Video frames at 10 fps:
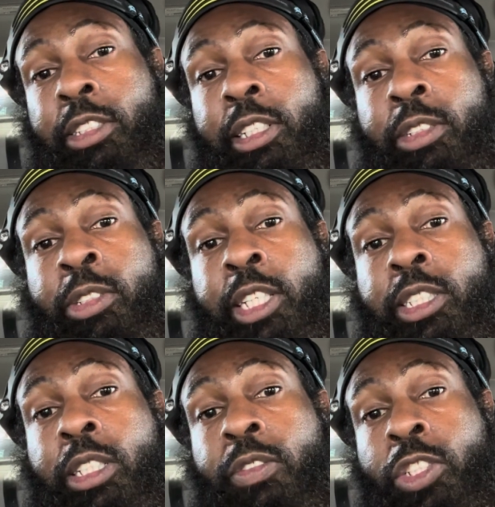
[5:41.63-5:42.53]
You're getting
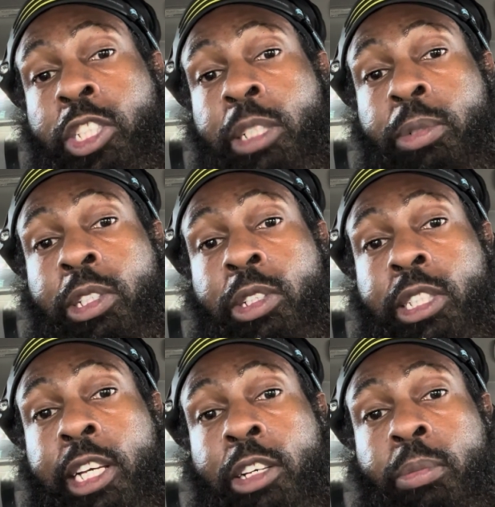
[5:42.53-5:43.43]
stuff for cheap, it's
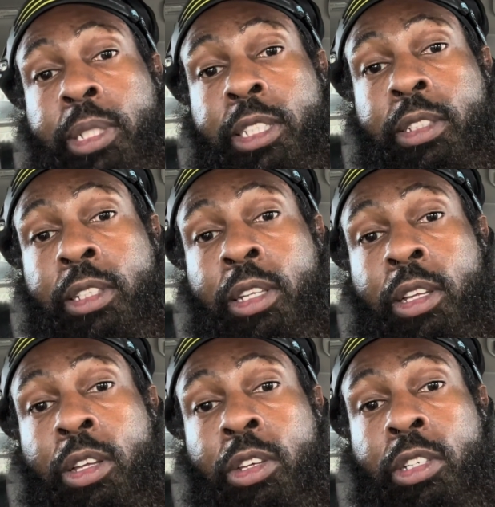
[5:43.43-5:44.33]
not gonna be
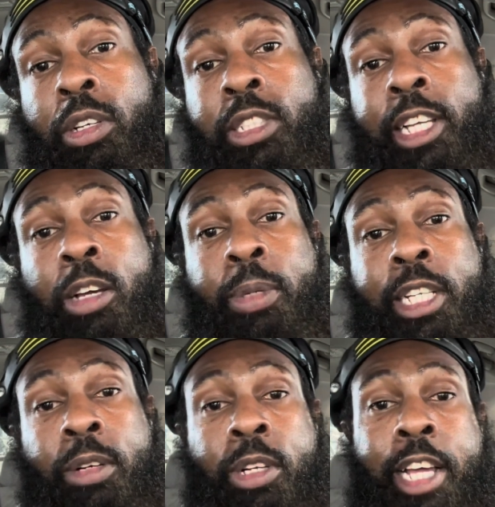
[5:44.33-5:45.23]
it's not gonna be
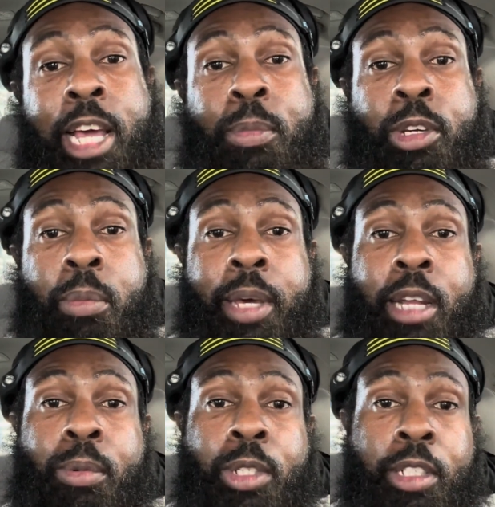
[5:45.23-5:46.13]
that reliable and
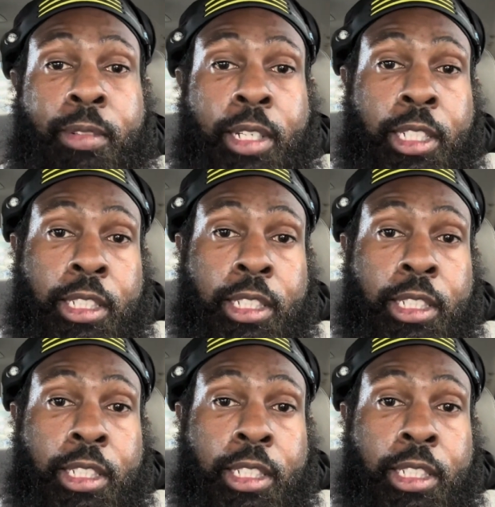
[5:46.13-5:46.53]
compatible anyway.